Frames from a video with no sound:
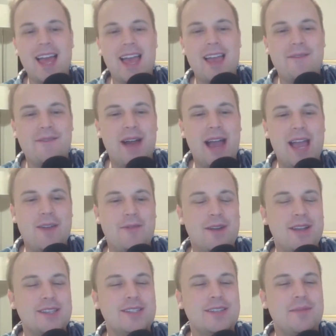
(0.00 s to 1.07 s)
If I had
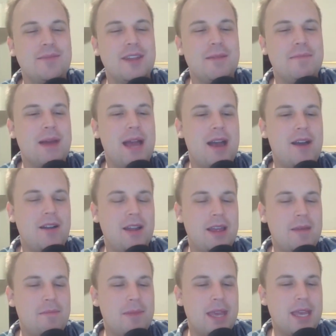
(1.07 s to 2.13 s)
written something about
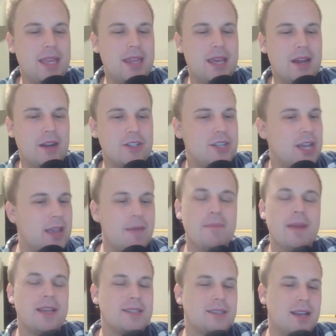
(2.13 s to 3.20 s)
it being their second
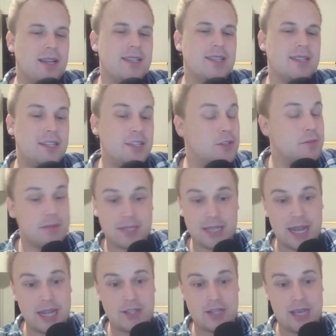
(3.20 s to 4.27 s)
biggest loss of the season,
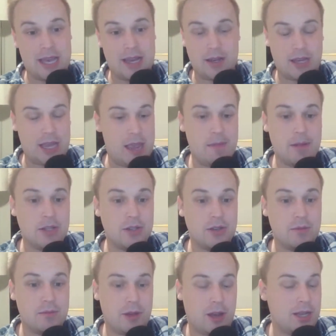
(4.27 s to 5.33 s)
besides that game in
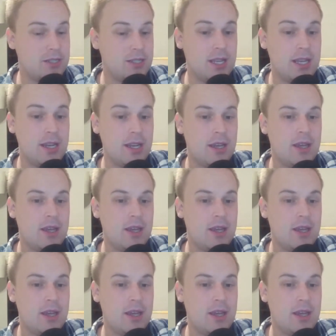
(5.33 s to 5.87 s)
Boston,